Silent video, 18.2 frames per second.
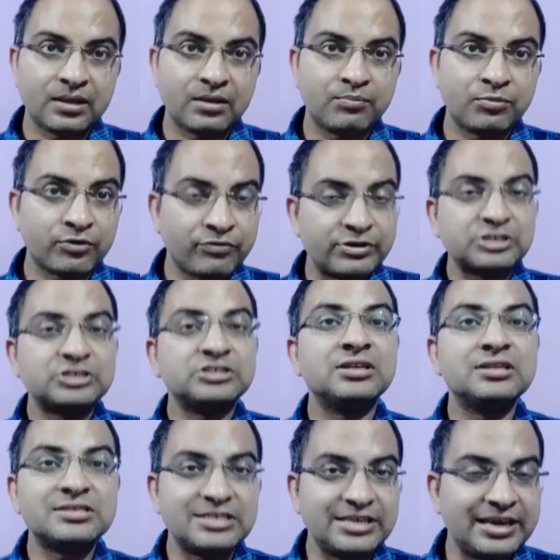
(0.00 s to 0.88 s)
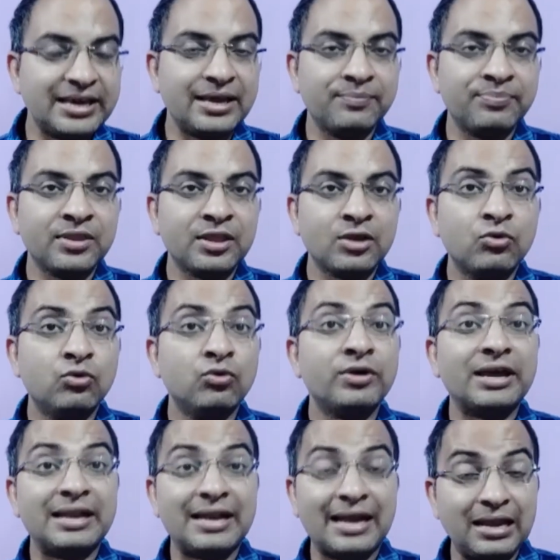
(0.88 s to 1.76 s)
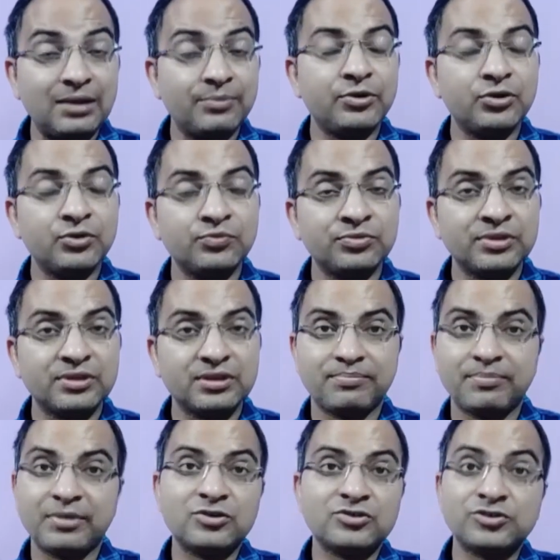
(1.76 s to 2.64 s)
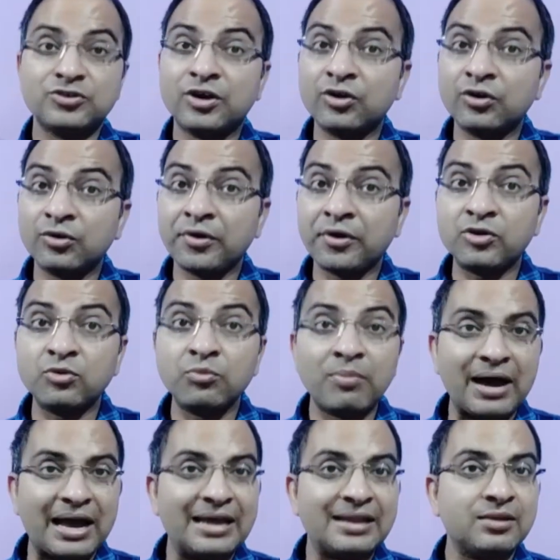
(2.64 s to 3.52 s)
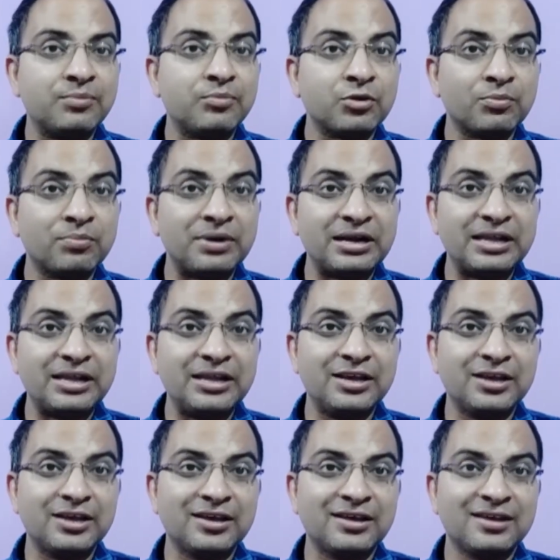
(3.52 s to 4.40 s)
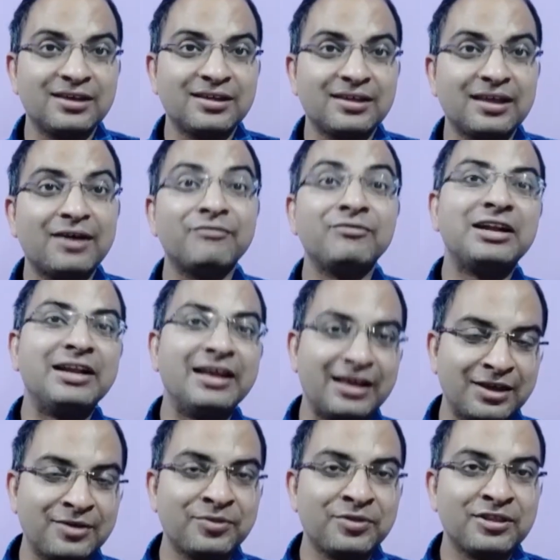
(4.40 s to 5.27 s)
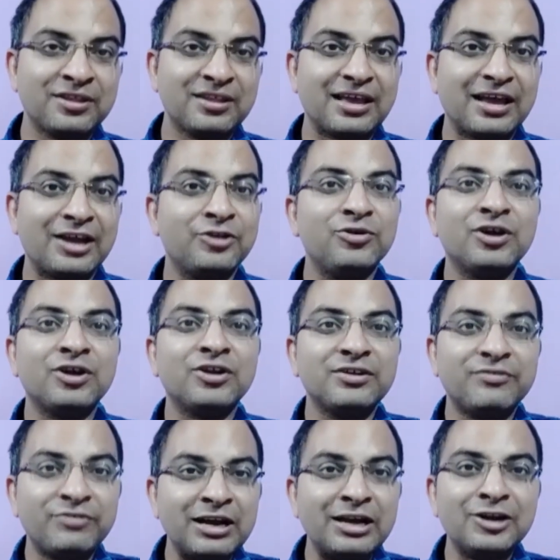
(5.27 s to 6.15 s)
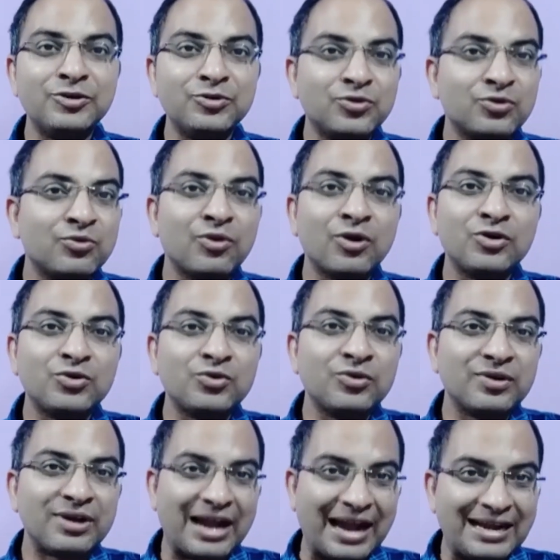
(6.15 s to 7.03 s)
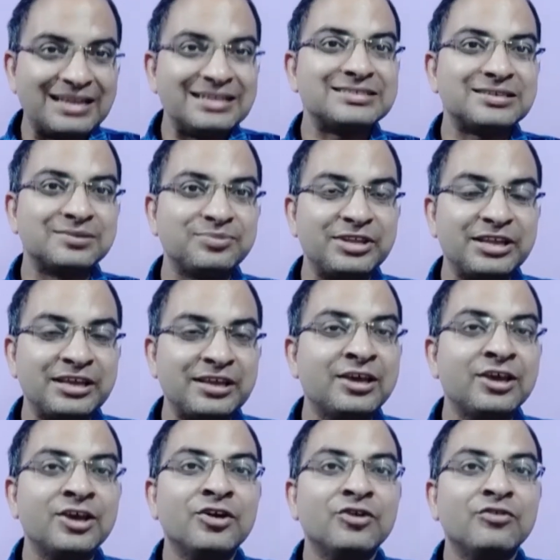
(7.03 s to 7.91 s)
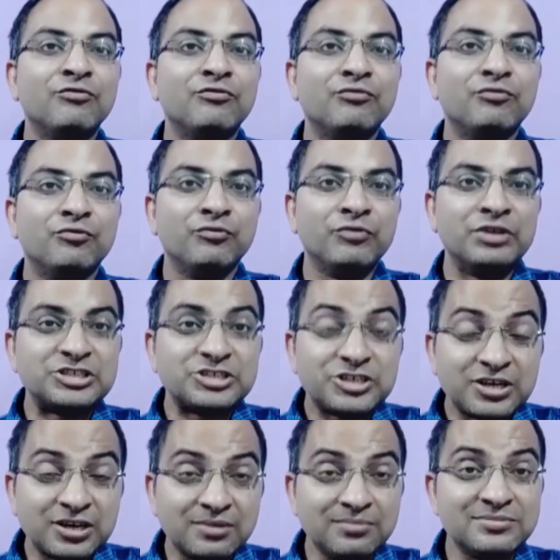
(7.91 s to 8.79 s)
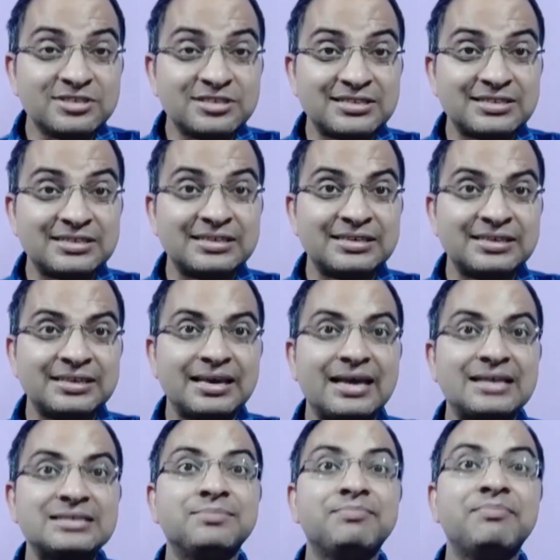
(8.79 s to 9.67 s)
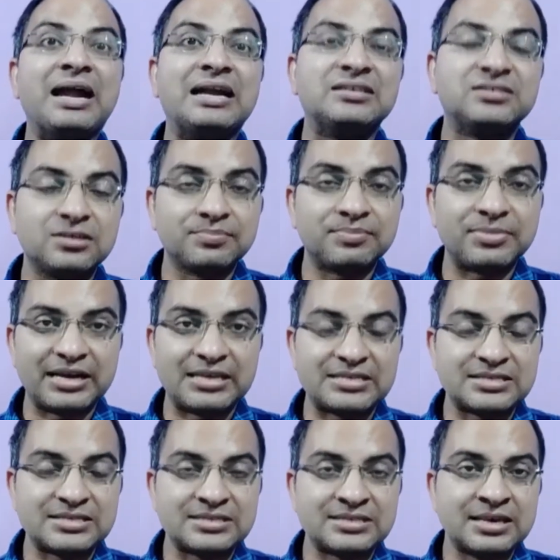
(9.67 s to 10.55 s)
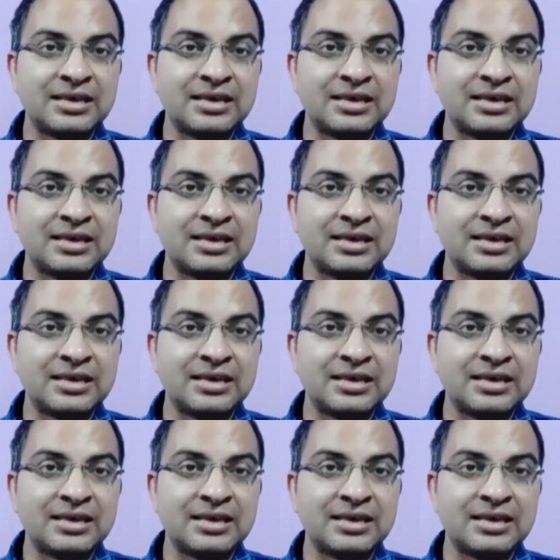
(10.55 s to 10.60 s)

professional CA who can help you, because you are not going to buy the property every day, and you are definitely do not want to handle something which comes as a bad surprise.